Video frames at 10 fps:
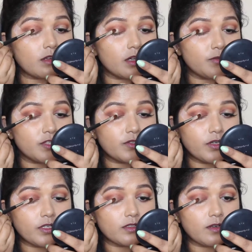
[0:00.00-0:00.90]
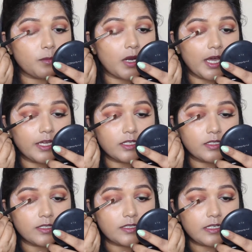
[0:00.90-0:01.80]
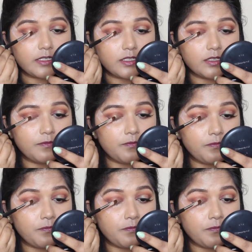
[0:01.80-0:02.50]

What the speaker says: I'm just going to apply it in the center.